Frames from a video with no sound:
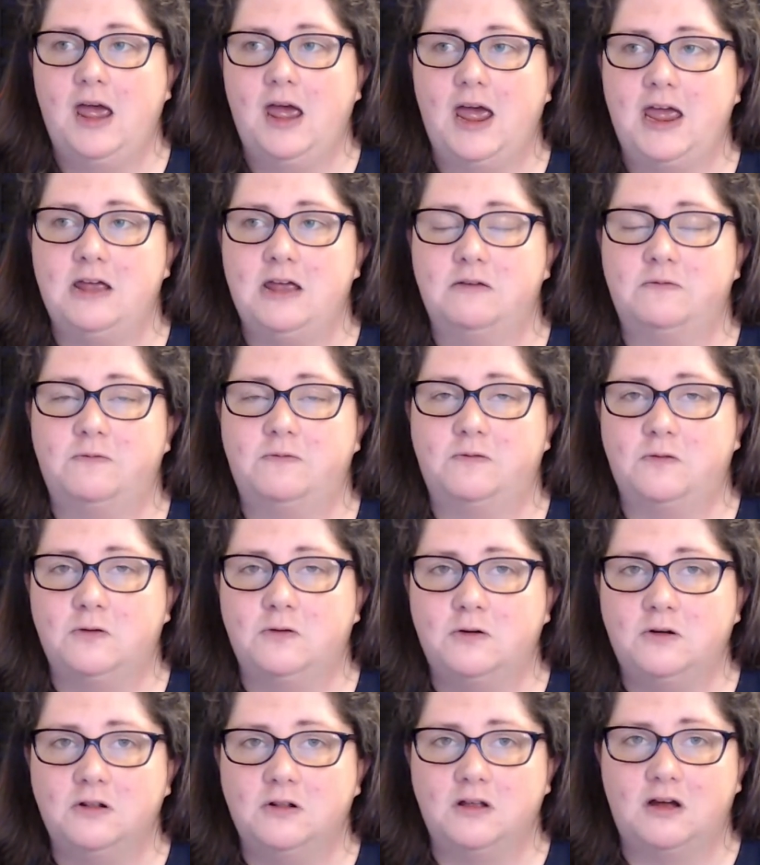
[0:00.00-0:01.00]
a
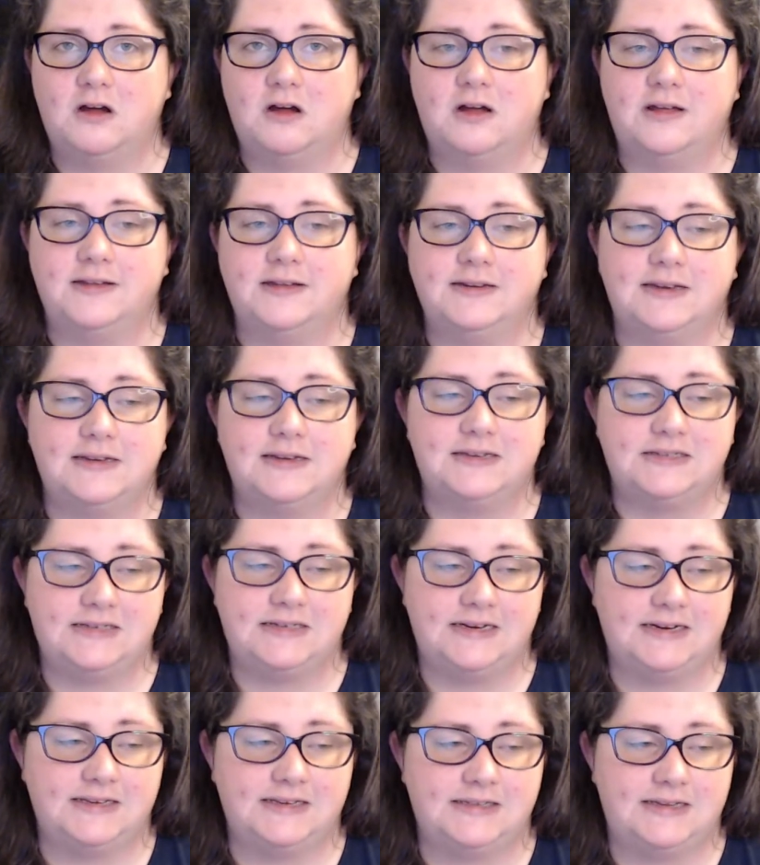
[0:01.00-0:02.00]
full-on
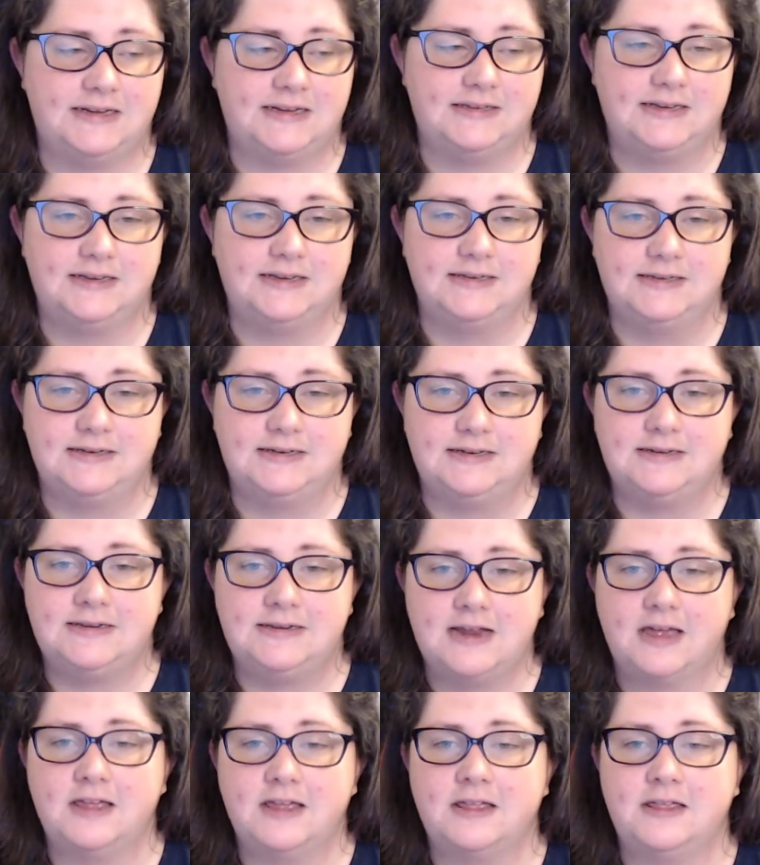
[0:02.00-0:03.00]
sentence that does
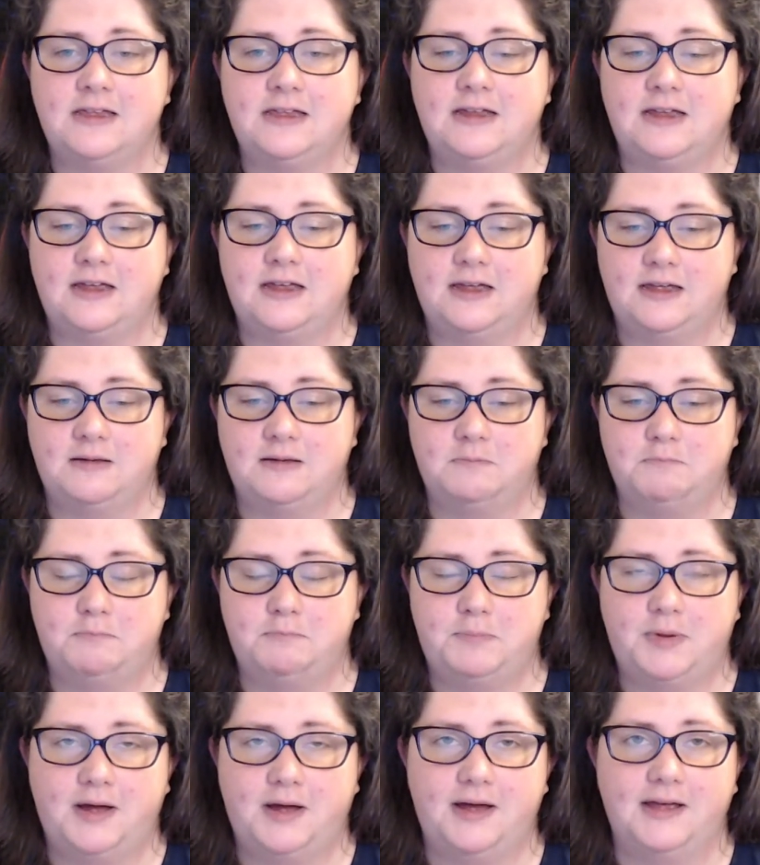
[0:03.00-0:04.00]
nothing
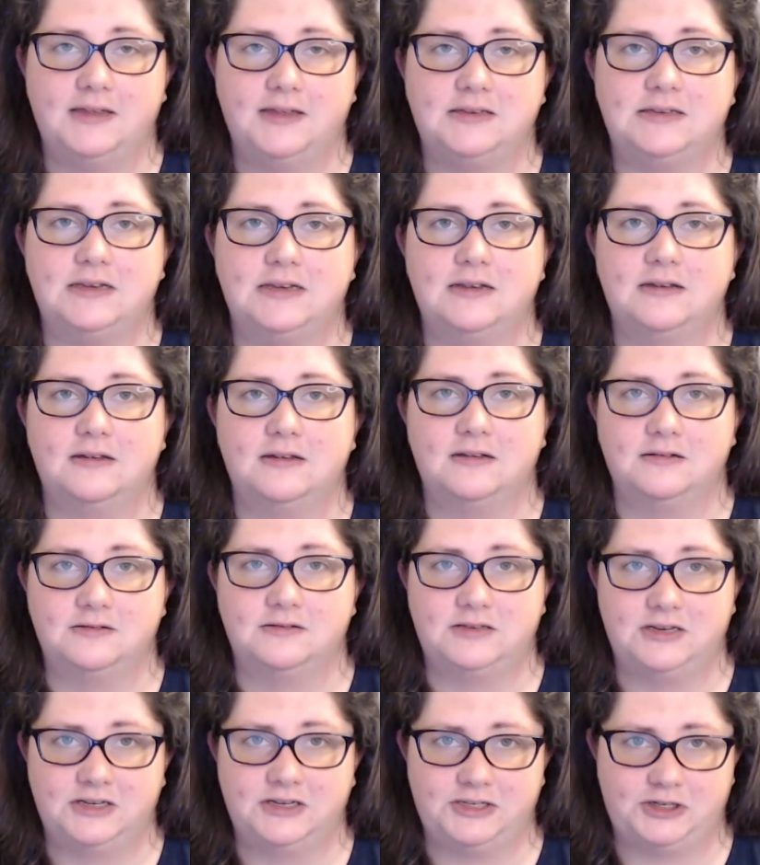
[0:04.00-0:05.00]
but
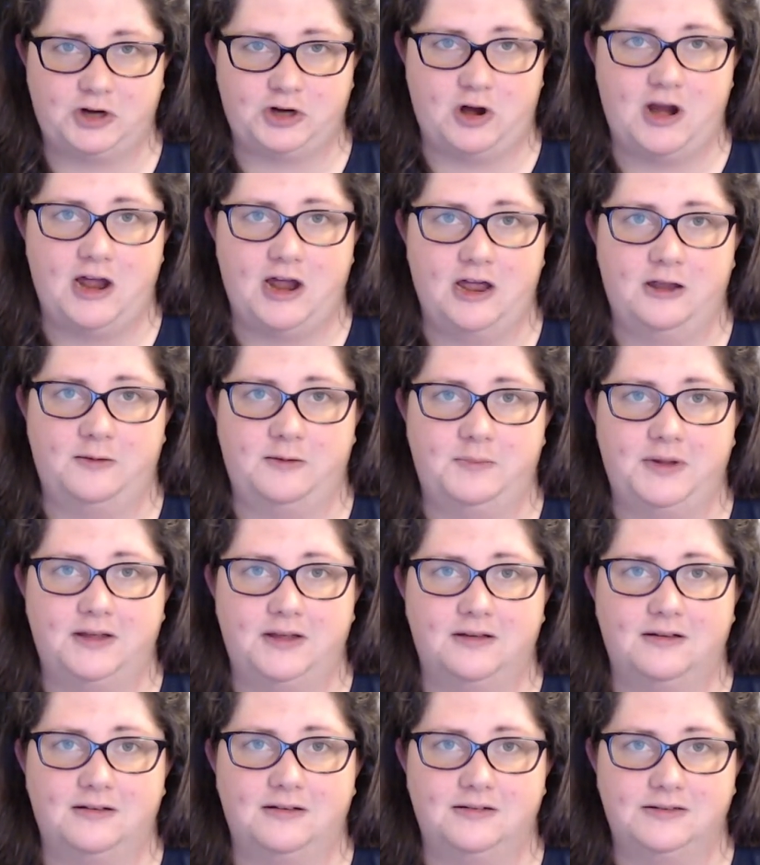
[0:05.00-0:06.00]
describe
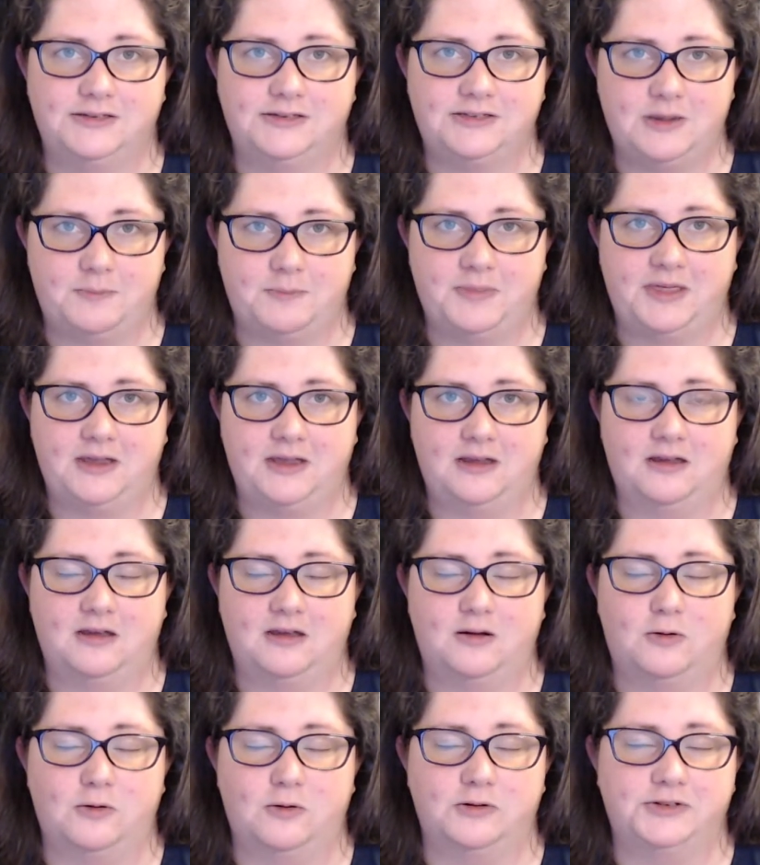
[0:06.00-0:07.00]
something
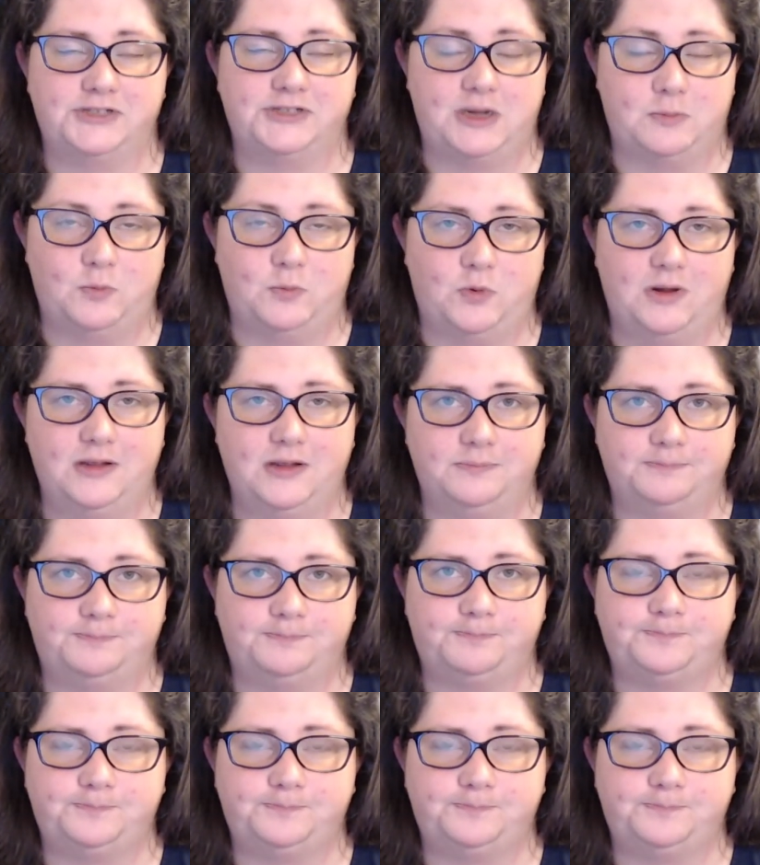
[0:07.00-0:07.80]
or someone.